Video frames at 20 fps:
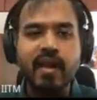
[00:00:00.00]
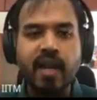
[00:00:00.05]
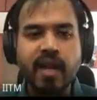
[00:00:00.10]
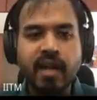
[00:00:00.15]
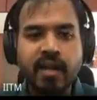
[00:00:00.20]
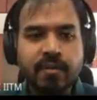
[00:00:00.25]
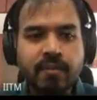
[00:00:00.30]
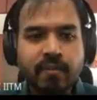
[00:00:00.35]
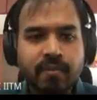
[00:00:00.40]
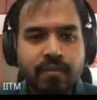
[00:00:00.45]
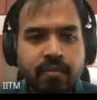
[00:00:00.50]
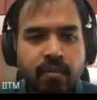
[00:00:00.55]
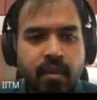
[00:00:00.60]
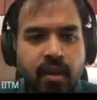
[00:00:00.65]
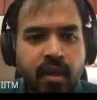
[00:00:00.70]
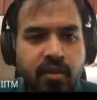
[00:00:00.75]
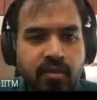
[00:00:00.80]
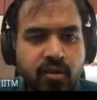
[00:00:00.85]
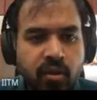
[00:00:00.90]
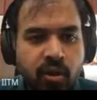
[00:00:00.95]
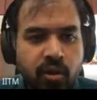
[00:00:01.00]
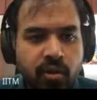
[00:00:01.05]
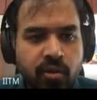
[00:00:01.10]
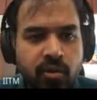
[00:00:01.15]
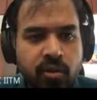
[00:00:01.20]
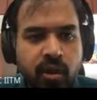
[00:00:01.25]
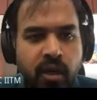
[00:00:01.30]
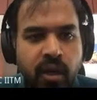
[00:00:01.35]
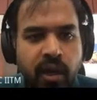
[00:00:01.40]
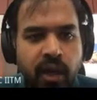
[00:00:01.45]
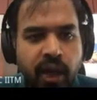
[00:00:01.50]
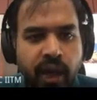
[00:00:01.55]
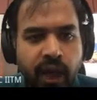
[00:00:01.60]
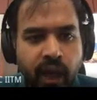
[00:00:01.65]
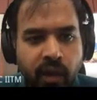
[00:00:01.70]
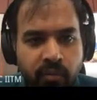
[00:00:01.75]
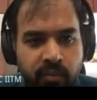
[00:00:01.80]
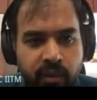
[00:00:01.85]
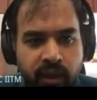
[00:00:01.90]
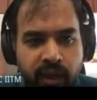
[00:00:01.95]
right? So
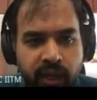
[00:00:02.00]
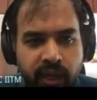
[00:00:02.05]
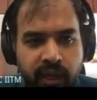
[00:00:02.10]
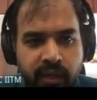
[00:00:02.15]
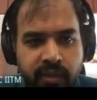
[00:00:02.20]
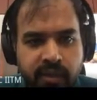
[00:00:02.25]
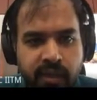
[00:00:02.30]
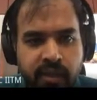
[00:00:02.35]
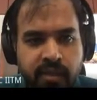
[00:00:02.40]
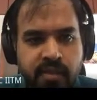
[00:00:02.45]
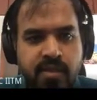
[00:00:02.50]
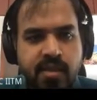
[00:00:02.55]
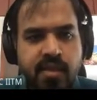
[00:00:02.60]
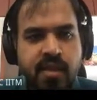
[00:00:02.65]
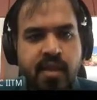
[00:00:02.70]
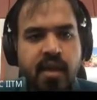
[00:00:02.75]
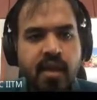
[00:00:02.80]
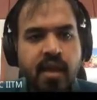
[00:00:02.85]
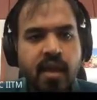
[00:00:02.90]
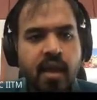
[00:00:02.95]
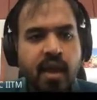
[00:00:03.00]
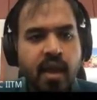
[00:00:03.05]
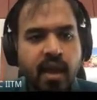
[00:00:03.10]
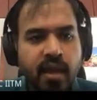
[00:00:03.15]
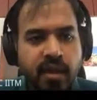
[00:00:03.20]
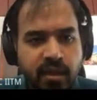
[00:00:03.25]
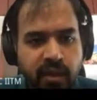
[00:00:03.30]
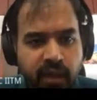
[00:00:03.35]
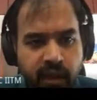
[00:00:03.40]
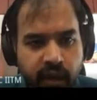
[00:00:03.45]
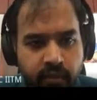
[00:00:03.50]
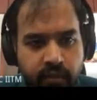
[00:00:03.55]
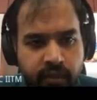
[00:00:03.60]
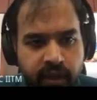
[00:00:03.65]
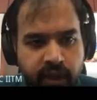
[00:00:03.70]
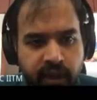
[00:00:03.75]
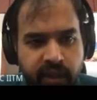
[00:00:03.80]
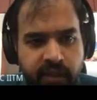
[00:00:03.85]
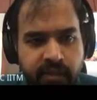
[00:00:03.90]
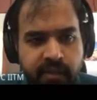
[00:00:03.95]
m decreases, here m
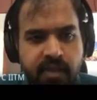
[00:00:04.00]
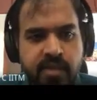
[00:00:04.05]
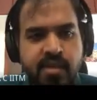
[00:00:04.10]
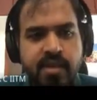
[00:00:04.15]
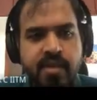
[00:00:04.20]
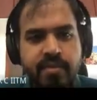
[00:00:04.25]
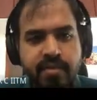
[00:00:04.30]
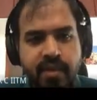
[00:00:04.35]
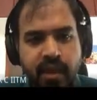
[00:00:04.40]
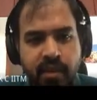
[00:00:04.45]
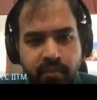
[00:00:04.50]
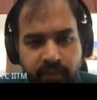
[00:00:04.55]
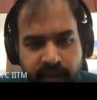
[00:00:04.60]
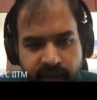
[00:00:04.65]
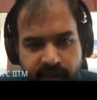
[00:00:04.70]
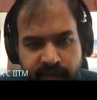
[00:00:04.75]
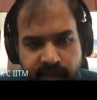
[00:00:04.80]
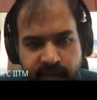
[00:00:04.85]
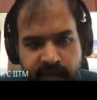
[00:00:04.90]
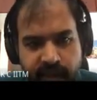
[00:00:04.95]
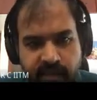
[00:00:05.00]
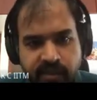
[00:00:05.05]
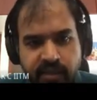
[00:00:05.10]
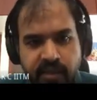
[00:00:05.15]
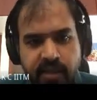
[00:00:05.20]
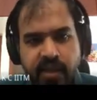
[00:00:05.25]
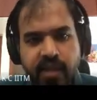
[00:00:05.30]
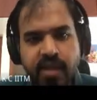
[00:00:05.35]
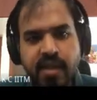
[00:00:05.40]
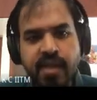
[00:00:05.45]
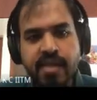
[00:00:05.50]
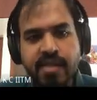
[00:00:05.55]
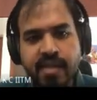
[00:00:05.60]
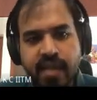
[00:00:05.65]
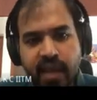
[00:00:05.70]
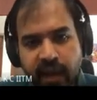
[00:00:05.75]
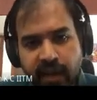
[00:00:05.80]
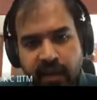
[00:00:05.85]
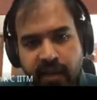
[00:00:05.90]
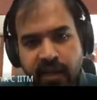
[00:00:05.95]
decreases. If m doesn't decrease,
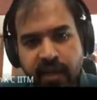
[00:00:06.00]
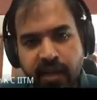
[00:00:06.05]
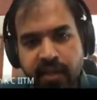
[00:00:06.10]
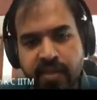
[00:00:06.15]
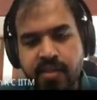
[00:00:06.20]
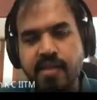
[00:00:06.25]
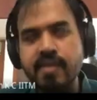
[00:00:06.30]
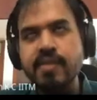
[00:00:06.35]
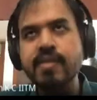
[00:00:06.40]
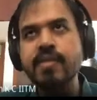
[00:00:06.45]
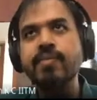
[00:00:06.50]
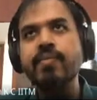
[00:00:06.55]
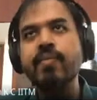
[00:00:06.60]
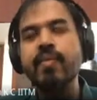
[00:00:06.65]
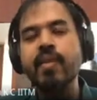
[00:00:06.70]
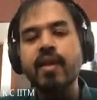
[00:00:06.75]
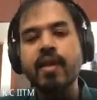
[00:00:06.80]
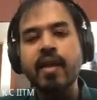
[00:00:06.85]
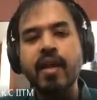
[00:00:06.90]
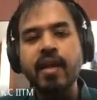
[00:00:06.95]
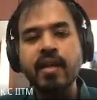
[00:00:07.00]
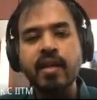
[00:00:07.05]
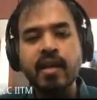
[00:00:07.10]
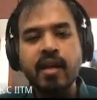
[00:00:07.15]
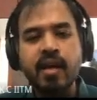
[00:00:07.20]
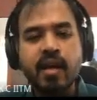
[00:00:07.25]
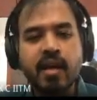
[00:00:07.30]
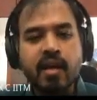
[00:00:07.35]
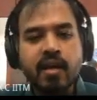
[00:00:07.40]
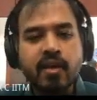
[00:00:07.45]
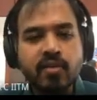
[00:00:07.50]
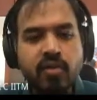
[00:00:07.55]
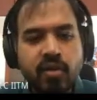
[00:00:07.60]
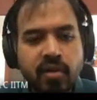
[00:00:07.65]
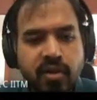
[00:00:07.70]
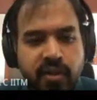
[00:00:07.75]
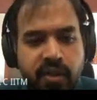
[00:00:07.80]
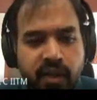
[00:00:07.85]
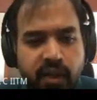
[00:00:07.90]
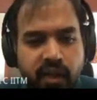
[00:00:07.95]
n decreases, right? So
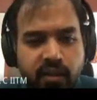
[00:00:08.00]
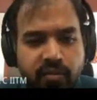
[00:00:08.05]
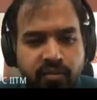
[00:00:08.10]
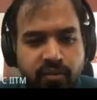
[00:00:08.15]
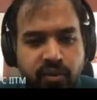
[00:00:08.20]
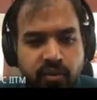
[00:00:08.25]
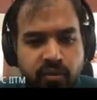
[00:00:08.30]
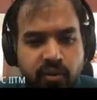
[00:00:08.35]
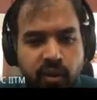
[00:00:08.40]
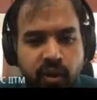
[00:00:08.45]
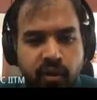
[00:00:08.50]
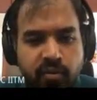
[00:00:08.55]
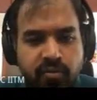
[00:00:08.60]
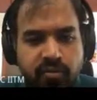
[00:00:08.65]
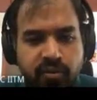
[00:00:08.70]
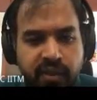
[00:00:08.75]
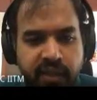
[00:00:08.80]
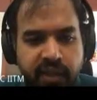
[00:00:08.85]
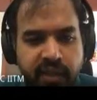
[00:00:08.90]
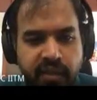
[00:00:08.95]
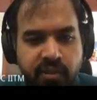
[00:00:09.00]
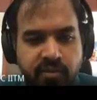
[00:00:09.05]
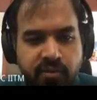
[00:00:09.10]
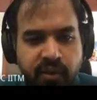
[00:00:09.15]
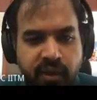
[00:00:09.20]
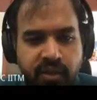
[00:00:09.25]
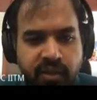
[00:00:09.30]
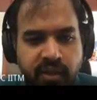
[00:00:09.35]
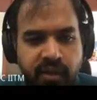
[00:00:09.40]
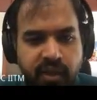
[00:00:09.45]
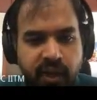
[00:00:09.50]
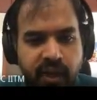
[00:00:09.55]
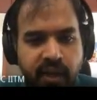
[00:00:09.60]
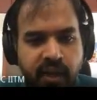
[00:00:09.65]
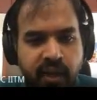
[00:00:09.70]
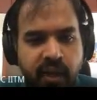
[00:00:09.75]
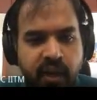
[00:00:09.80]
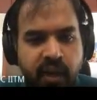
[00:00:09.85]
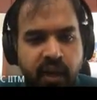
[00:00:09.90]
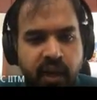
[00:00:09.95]
here, if you sort of see this function,
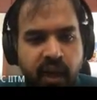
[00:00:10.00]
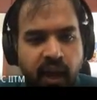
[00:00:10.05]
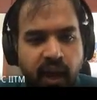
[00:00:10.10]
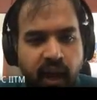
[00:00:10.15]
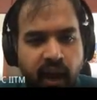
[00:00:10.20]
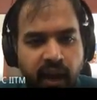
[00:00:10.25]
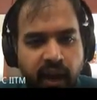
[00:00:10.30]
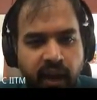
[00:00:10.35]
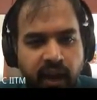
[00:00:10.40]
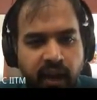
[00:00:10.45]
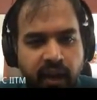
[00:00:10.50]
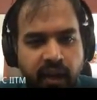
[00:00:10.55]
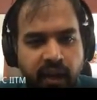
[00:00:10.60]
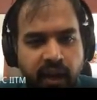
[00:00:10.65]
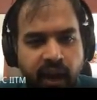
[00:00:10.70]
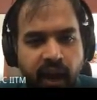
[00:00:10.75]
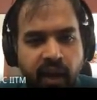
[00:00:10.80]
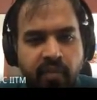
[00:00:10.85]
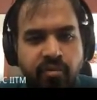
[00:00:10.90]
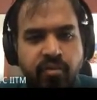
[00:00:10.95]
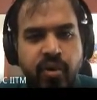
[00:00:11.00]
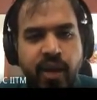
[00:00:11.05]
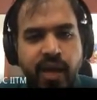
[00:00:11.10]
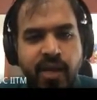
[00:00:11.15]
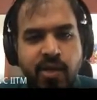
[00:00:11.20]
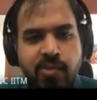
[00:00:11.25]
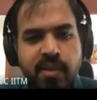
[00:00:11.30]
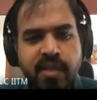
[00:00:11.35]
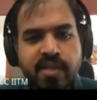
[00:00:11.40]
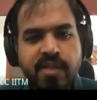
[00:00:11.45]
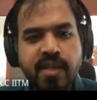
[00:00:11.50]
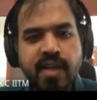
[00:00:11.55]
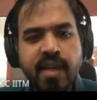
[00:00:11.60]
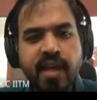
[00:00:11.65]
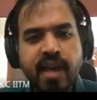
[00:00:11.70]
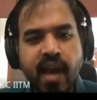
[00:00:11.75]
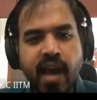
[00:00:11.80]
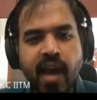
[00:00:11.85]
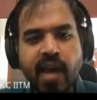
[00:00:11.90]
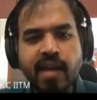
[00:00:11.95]
right, I have to
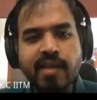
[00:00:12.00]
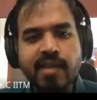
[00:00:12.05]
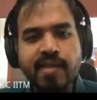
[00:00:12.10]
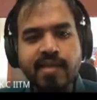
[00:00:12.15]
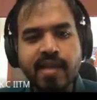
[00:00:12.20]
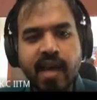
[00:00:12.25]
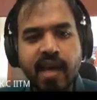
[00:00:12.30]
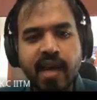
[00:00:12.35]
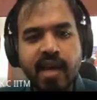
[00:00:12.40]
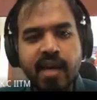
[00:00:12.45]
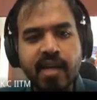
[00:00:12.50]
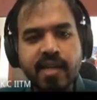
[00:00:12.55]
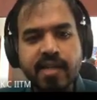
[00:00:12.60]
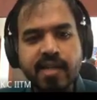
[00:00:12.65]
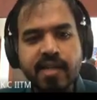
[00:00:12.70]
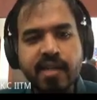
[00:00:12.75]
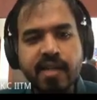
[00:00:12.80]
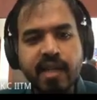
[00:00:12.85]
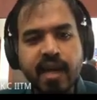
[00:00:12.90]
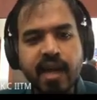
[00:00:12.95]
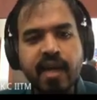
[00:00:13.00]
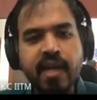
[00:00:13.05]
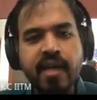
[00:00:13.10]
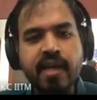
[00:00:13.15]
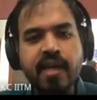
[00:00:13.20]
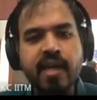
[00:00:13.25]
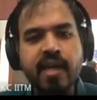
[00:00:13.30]
explicitly add this annotation that